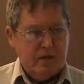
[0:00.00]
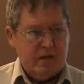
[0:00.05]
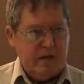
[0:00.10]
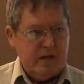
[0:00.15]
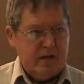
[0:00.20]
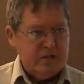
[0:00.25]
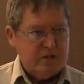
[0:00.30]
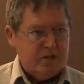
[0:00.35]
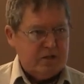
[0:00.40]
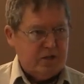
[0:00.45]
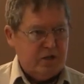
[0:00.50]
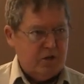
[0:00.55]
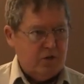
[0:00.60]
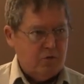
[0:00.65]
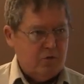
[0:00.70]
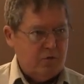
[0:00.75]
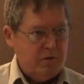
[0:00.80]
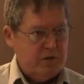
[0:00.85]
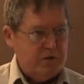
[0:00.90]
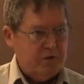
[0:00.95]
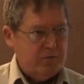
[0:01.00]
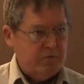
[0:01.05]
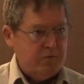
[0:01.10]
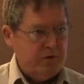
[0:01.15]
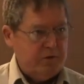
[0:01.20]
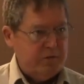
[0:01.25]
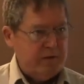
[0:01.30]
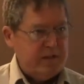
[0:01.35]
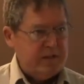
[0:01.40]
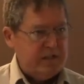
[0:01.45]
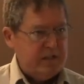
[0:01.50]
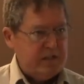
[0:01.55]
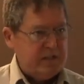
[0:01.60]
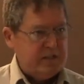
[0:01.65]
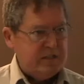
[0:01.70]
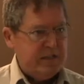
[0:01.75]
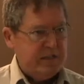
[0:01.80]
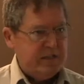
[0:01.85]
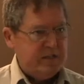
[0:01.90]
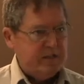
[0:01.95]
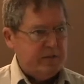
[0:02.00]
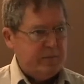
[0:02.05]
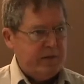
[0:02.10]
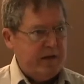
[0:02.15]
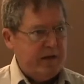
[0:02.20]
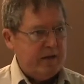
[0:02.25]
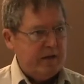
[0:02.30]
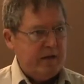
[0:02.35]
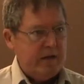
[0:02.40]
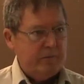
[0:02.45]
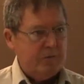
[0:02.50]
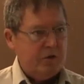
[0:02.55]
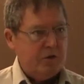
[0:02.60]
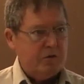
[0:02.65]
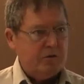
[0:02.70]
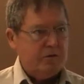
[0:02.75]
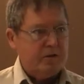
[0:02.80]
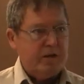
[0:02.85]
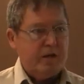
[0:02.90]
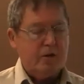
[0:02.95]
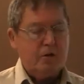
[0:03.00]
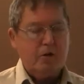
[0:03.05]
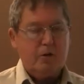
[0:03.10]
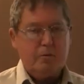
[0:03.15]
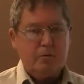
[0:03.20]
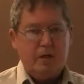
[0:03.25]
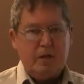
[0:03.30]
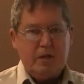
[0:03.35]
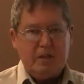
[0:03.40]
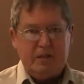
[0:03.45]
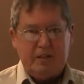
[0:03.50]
And so when you, we read these things about, I'm gonna, they're gonna,